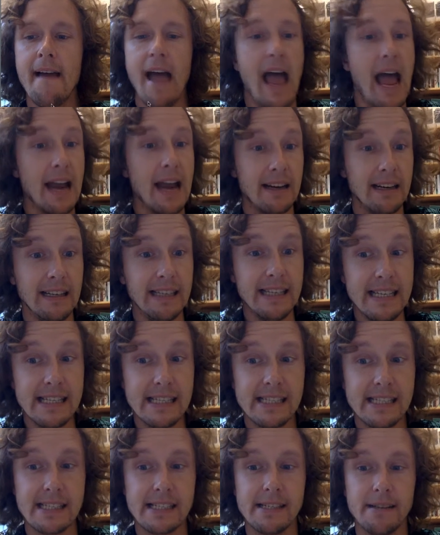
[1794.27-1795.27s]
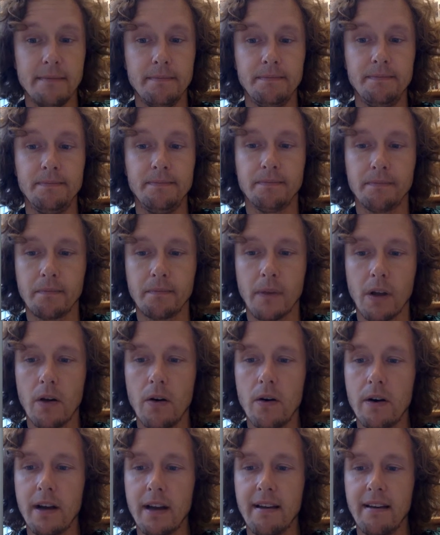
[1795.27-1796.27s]
at least.
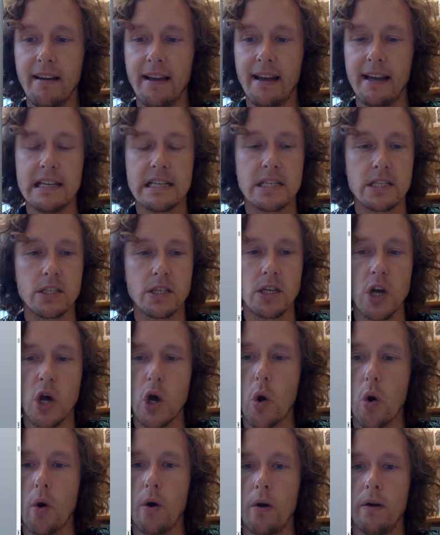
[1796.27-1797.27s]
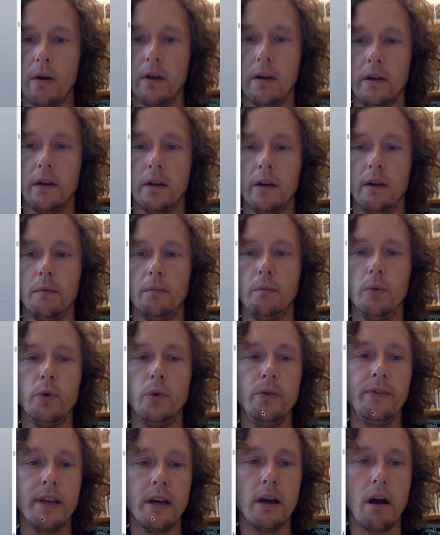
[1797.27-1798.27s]
Okay, so
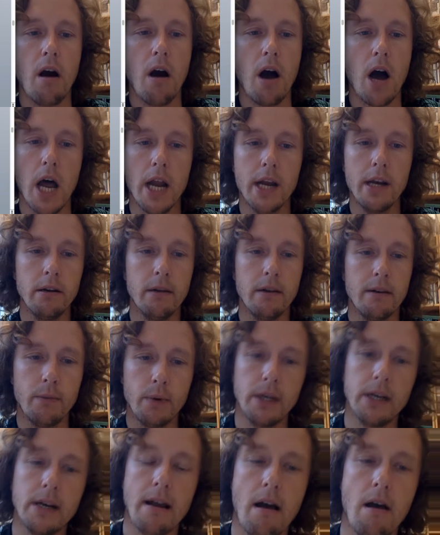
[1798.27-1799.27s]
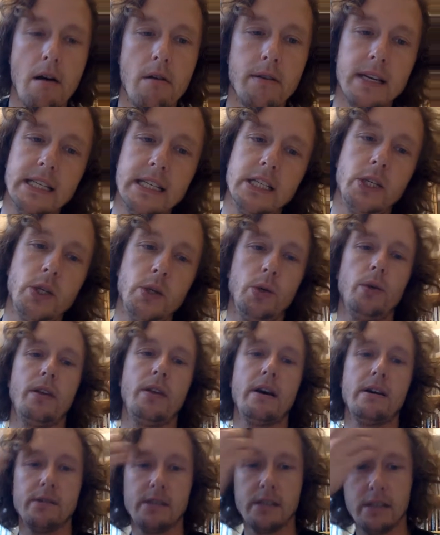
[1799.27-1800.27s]
moving on, we're now in
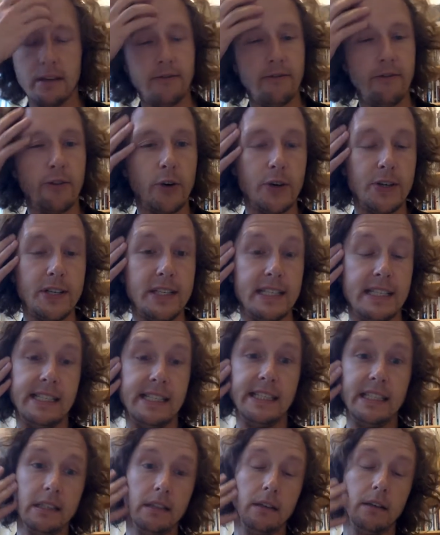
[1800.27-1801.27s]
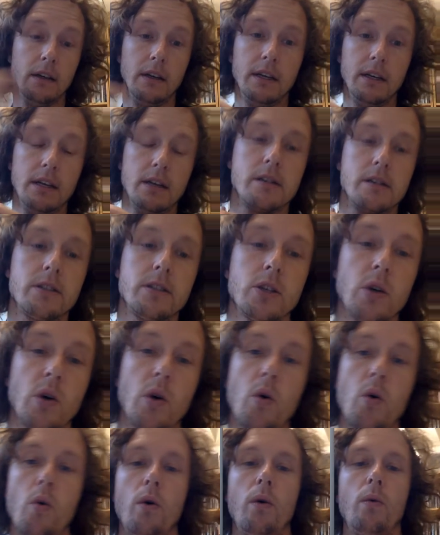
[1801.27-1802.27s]
2013.
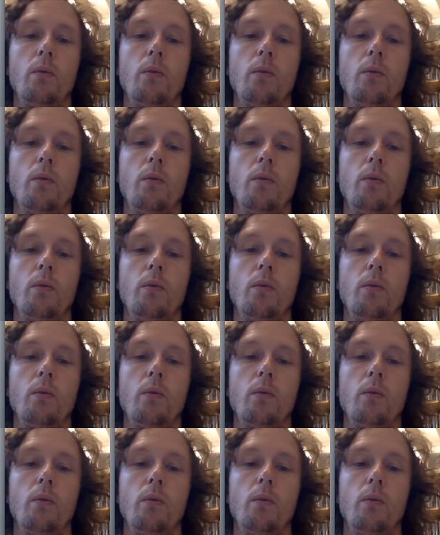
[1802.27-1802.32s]
So